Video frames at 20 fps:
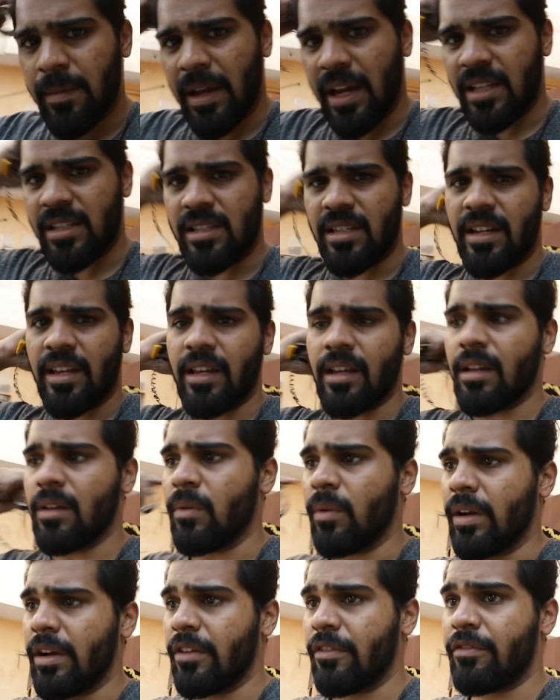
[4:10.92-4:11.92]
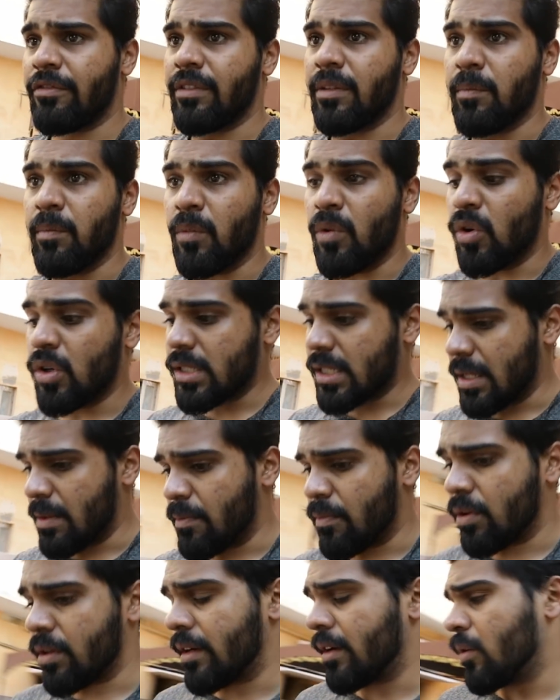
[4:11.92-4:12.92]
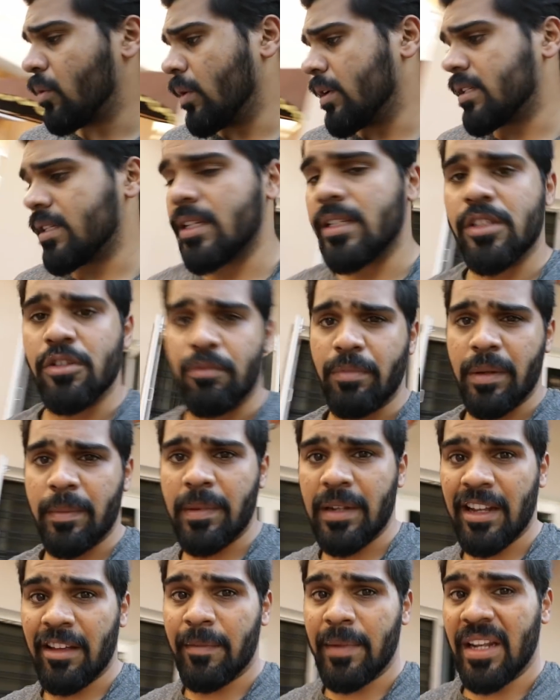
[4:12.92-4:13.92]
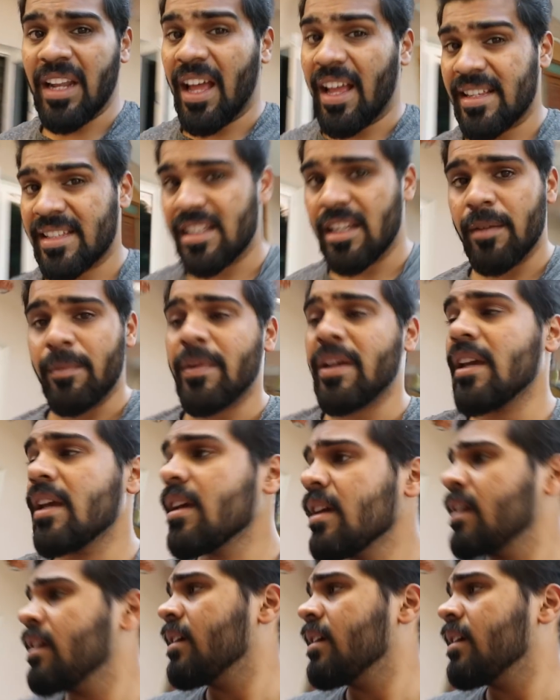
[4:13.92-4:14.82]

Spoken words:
be answering one of the most important questions you people have been asking me